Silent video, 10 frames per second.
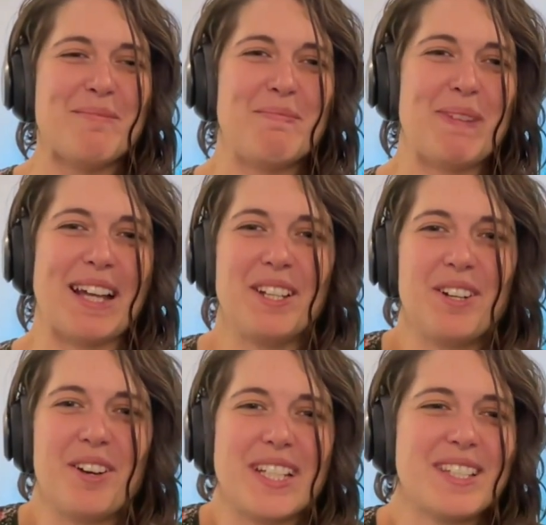but you
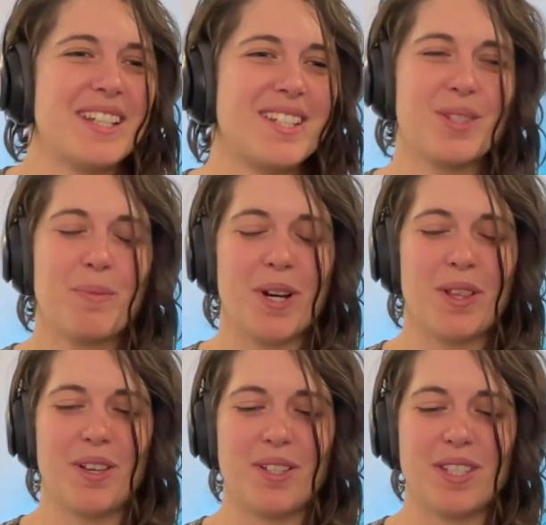know, it's, it's just one of
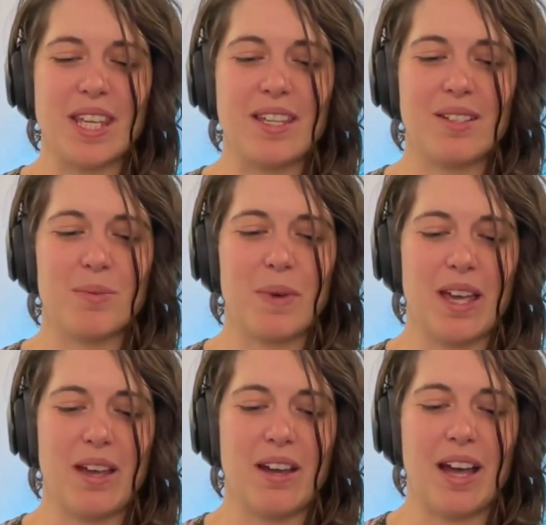those things
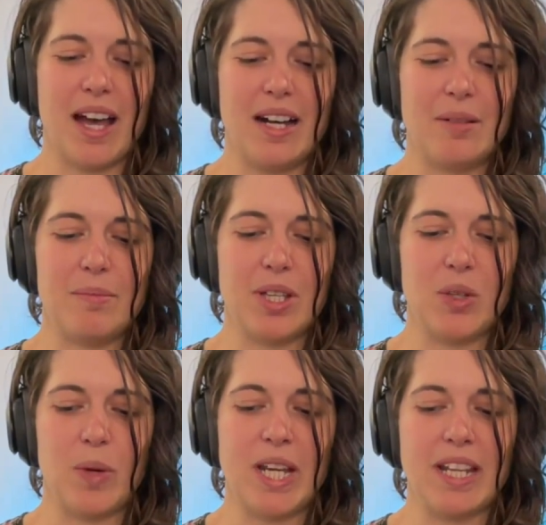where um,
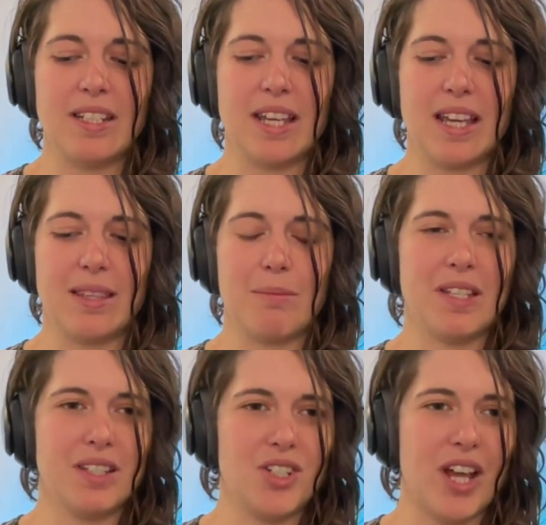we need to get the
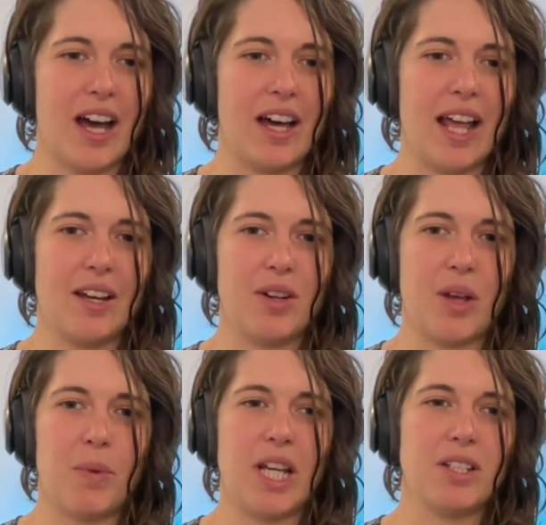message out and,
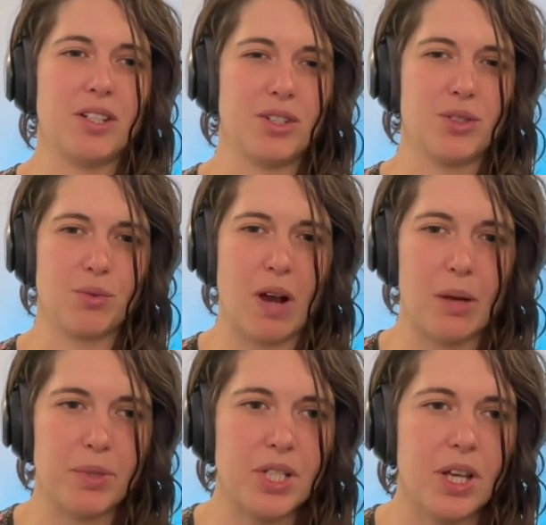and we need to
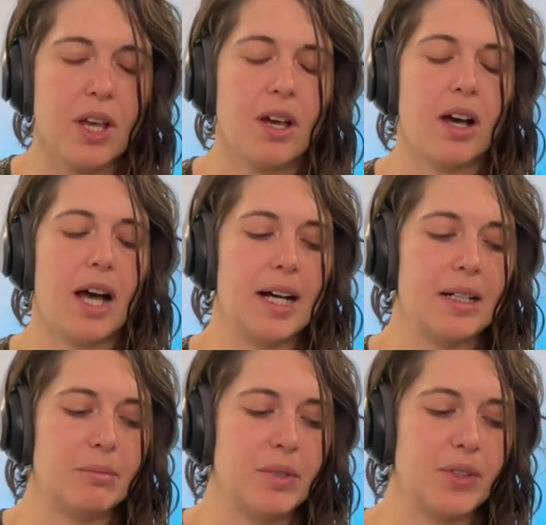disrupt
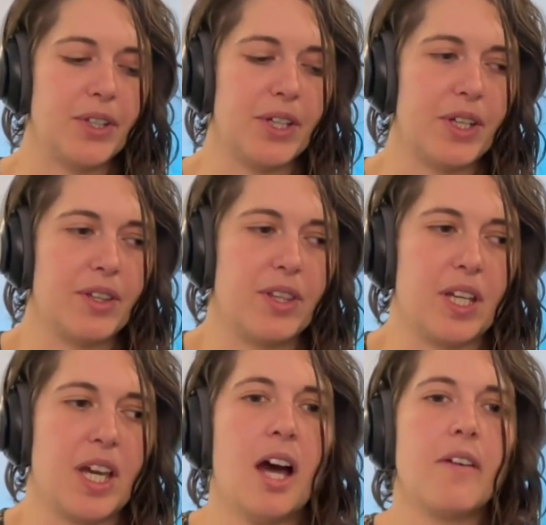um, the the
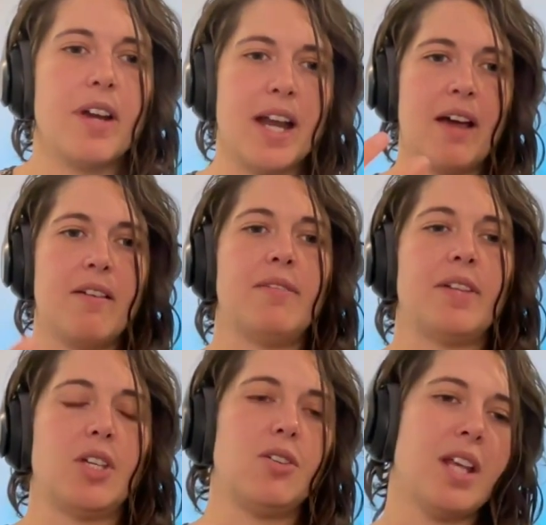current narrative
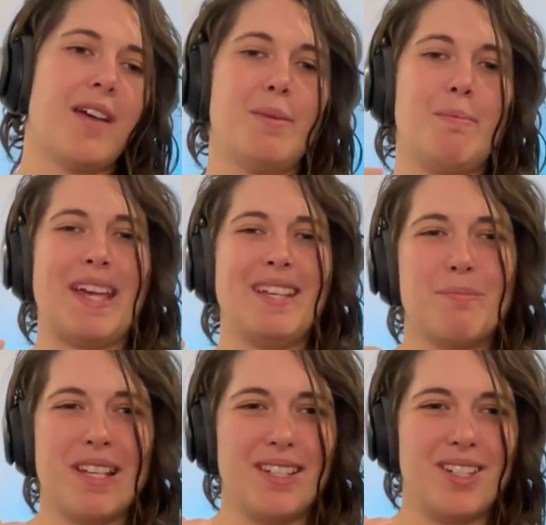like you can have the best
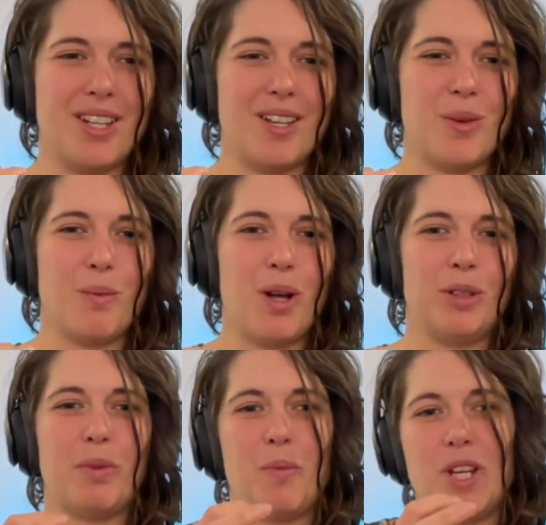messaging in the
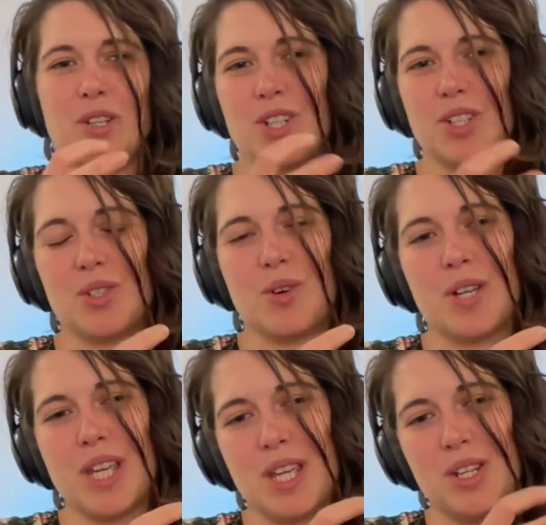world but when you're just
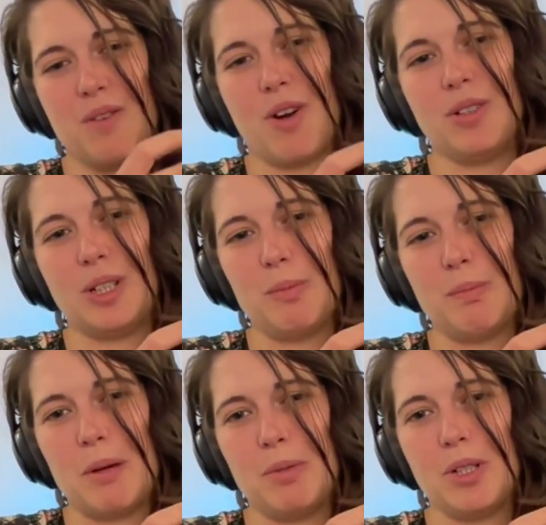talking in your own little
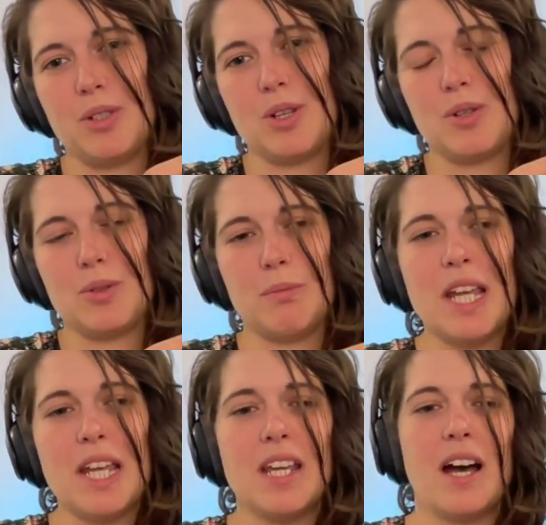bubble on social
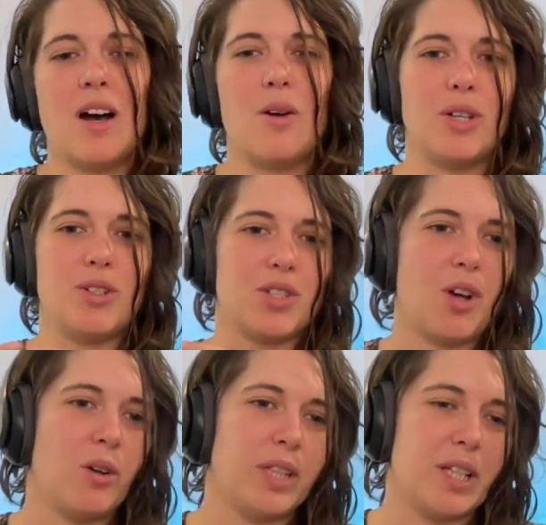media or you're just
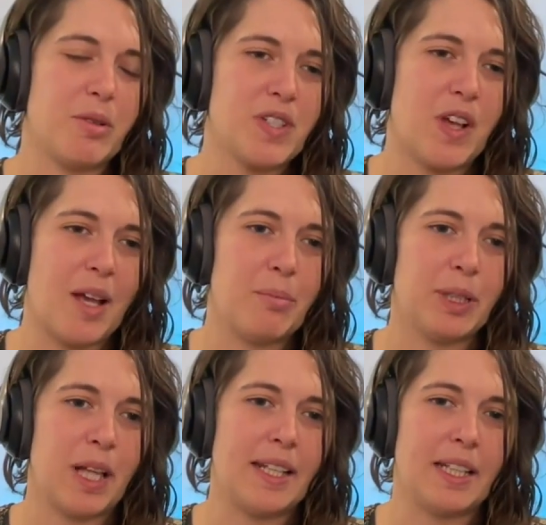holding a sign
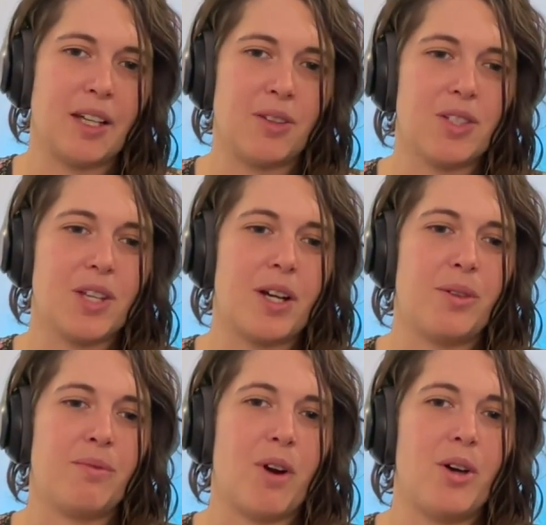politely on the side of
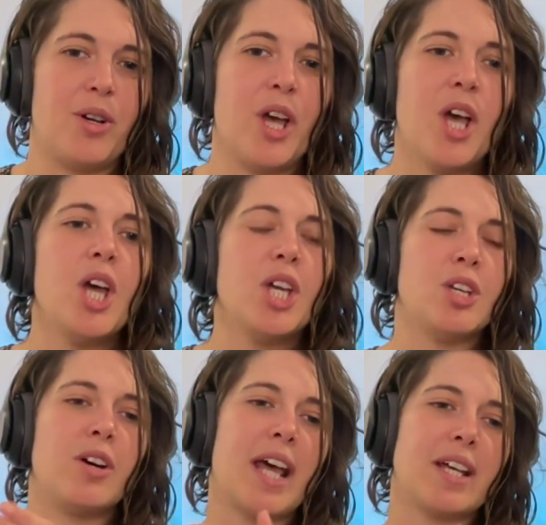the road you're
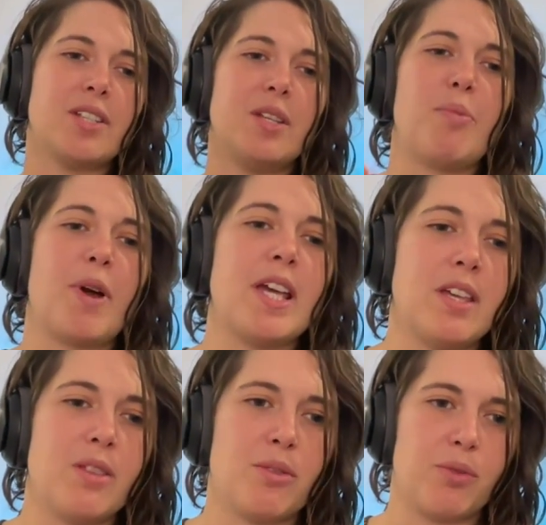not actually
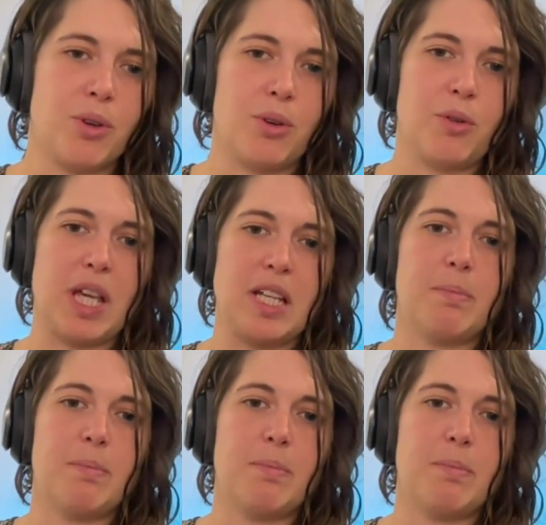breaking through into